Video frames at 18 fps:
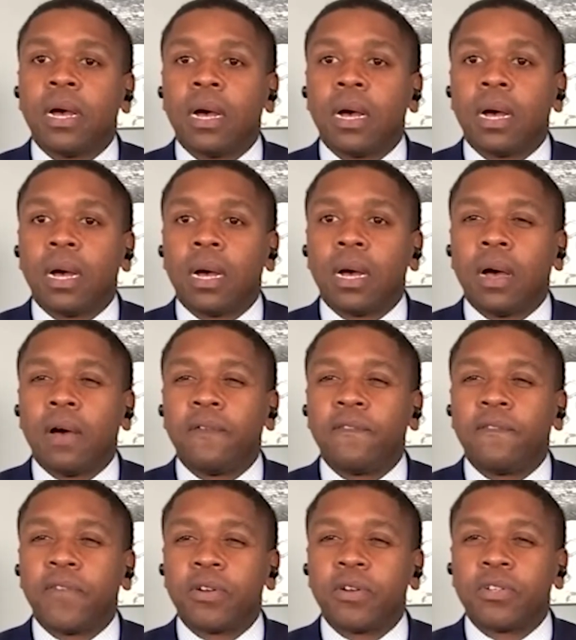a
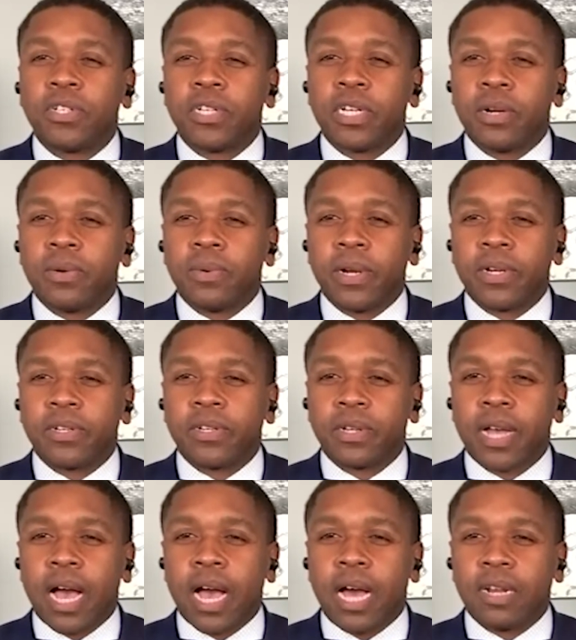
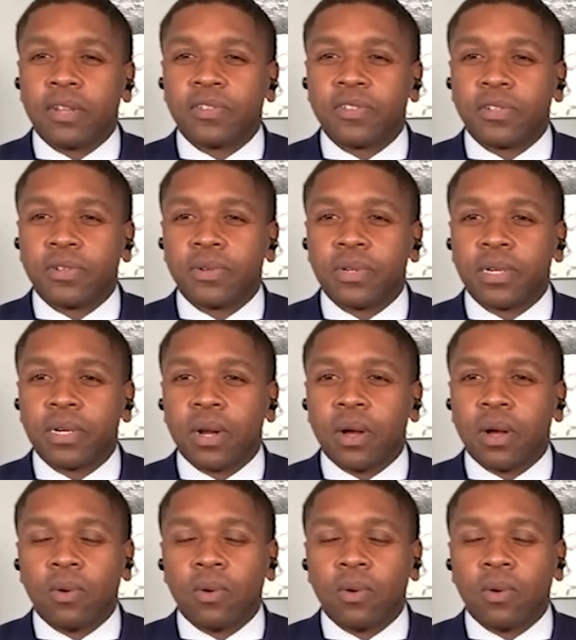first-generation college student,